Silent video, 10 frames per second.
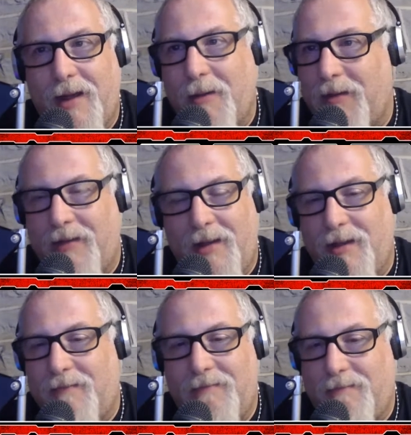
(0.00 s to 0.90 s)
say that
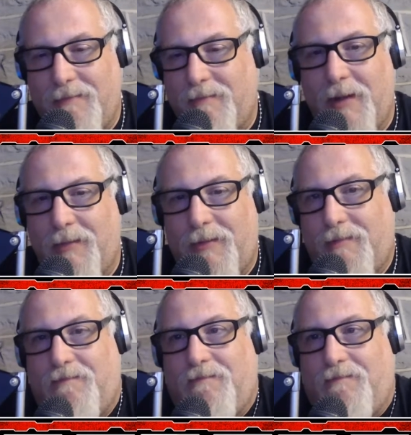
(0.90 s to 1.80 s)
I
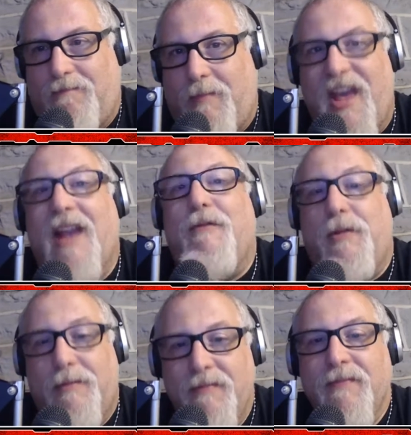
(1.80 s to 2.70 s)
was
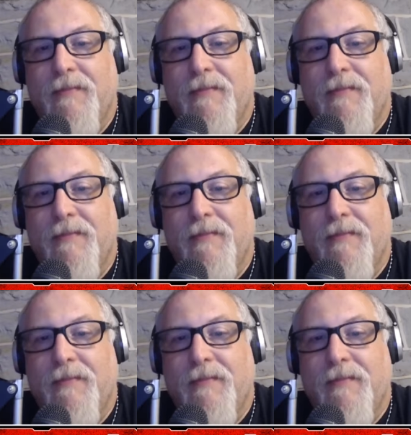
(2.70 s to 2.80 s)
thankful.